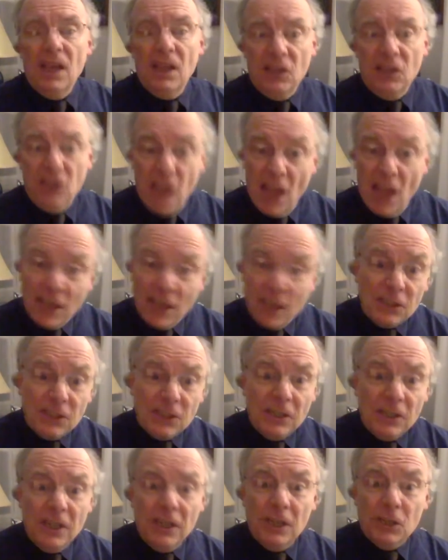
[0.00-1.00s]

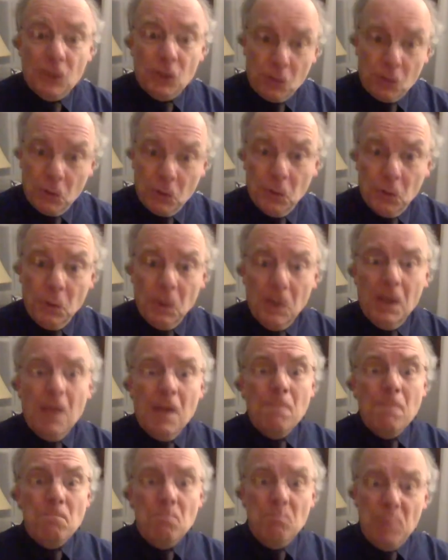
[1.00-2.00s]
Yes, it's true.
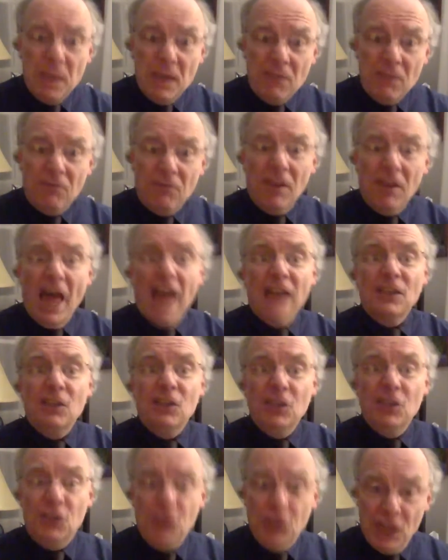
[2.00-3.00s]
B-flat
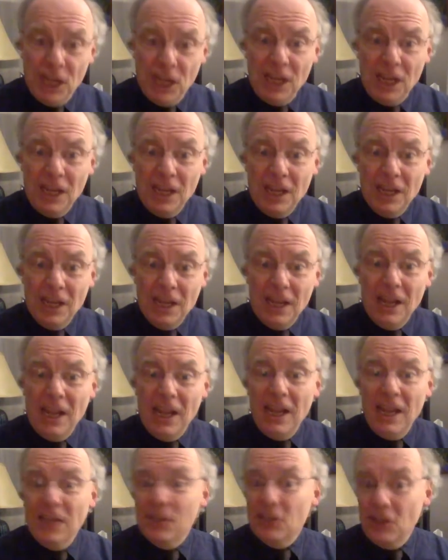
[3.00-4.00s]
to G
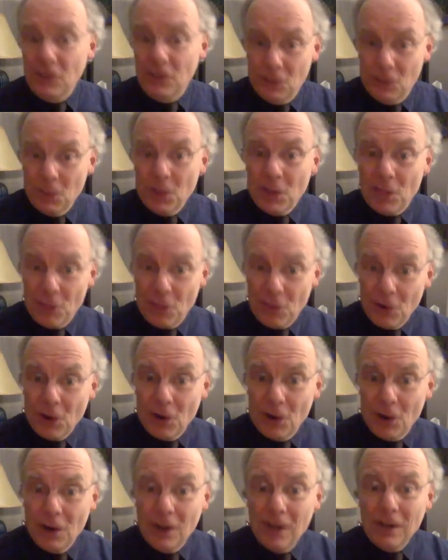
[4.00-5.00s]
is either a
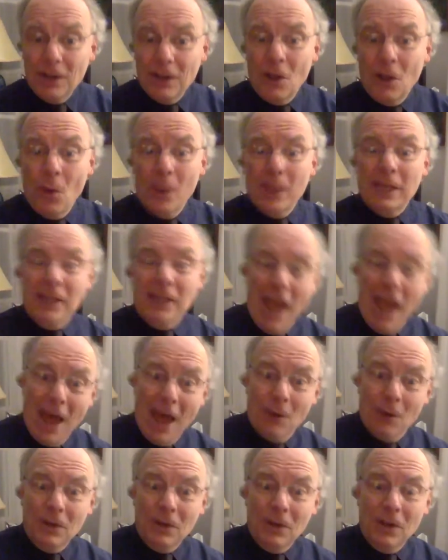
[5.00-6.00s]
third going
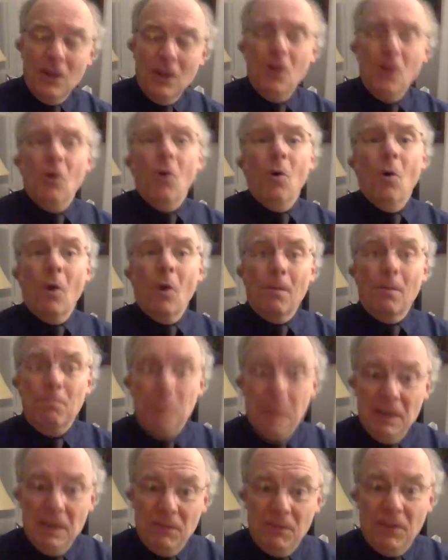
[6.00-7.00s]
down or
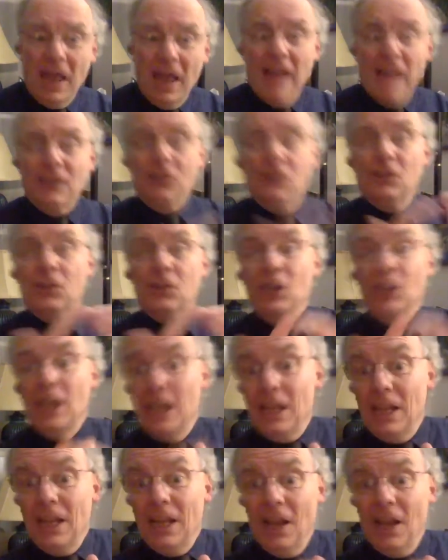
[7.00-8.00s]
B-flat to
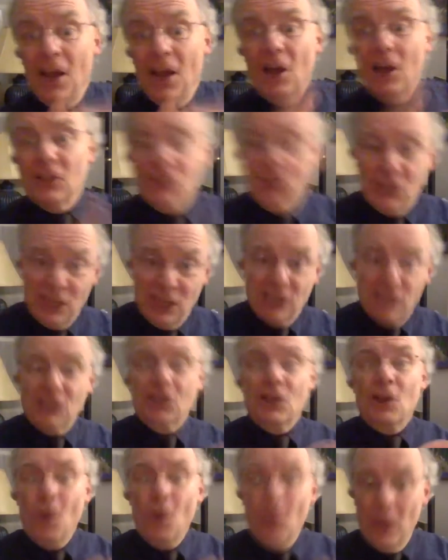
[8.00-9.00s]
G, a
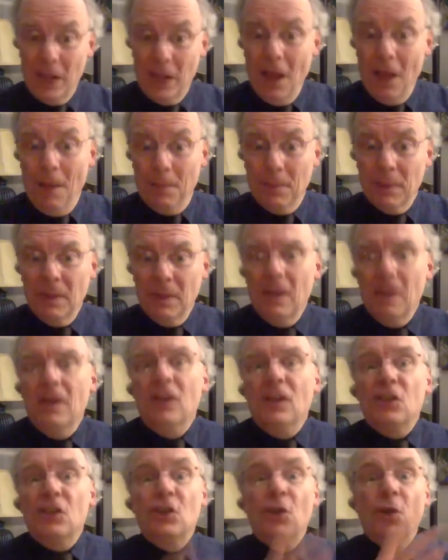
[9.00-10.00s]
sixth going up.
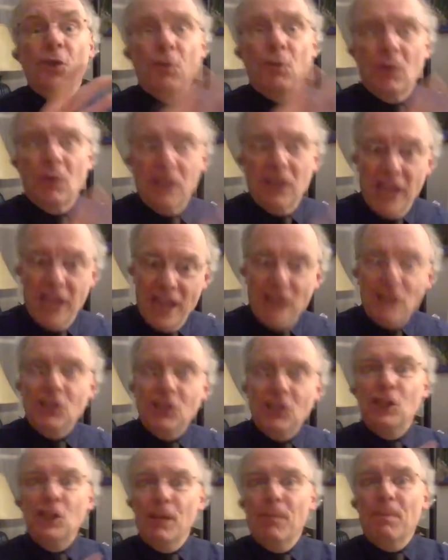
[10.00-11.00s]
So the
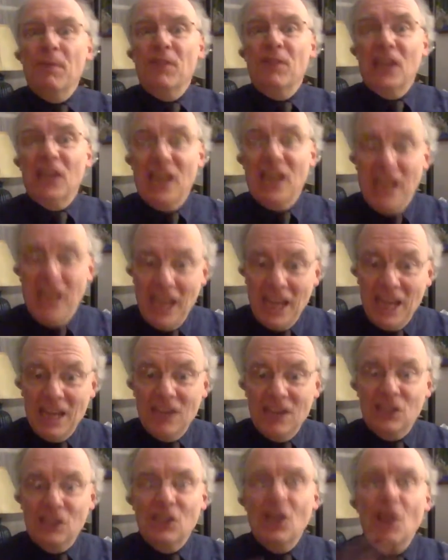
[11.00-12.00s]
relationship of the
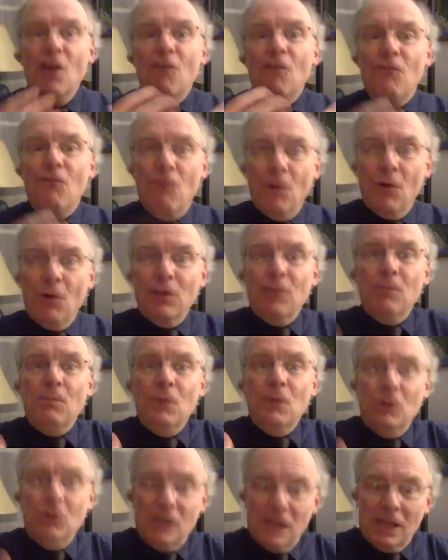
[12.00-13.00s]
keys for the
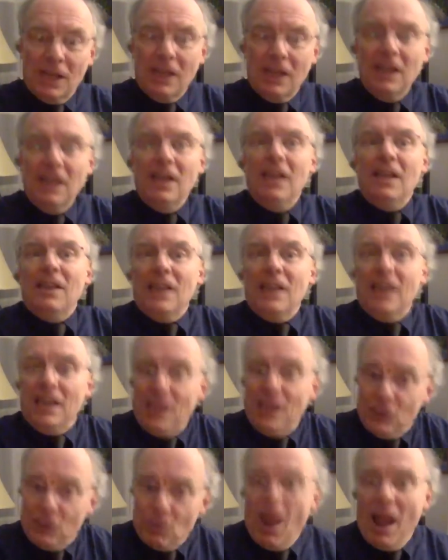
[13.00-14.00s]
music that
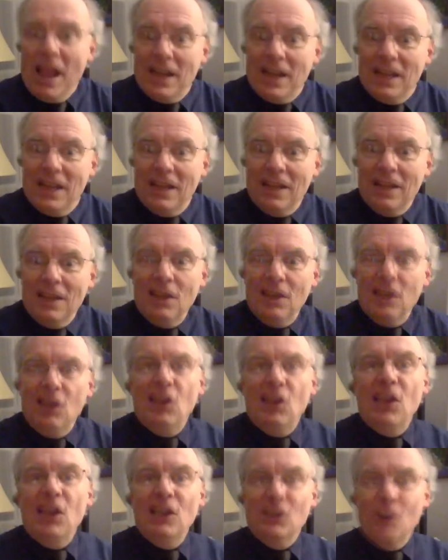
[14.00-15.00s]
he's writing
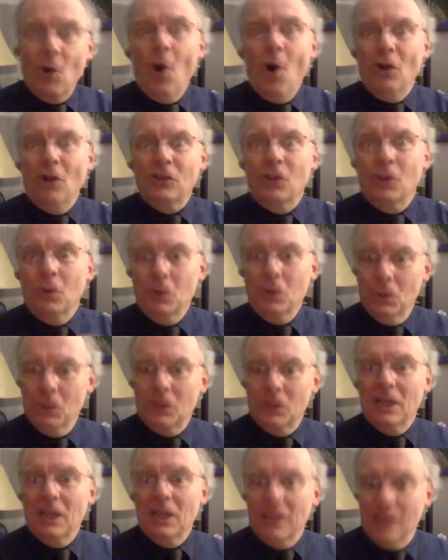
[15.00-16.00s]
is also
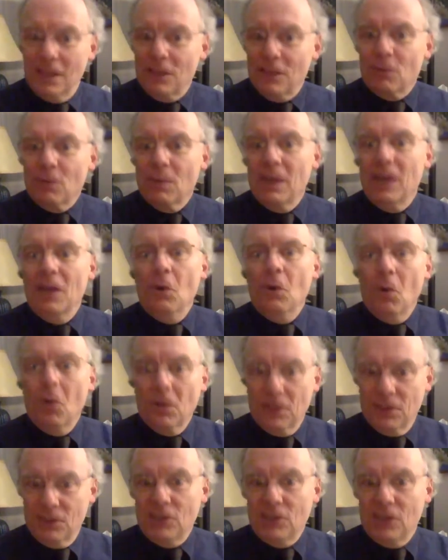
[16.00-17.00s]
using the 3 or
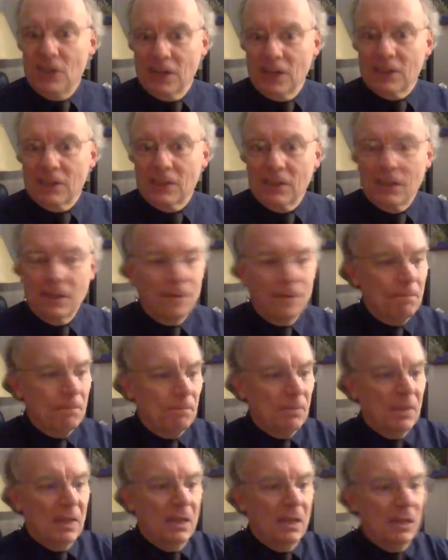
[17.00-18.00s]
the 6.
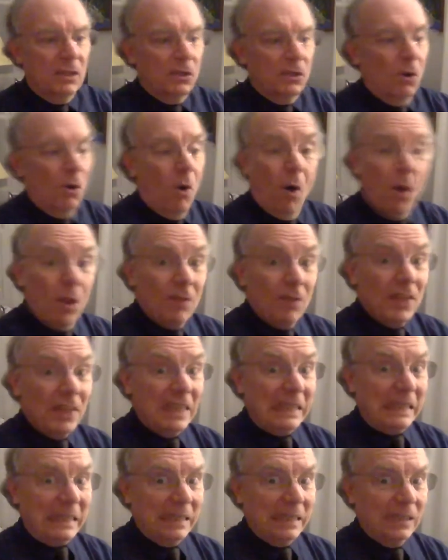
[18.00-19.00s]
So all of
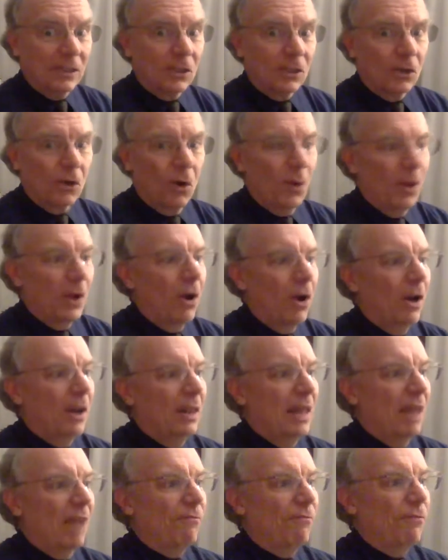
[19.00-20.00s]
these things are going on in
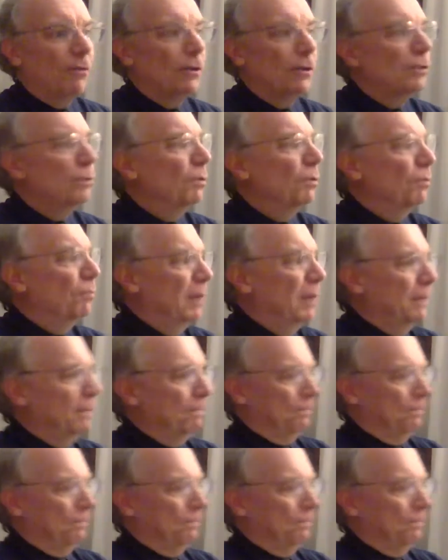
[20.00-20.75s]
that first movement.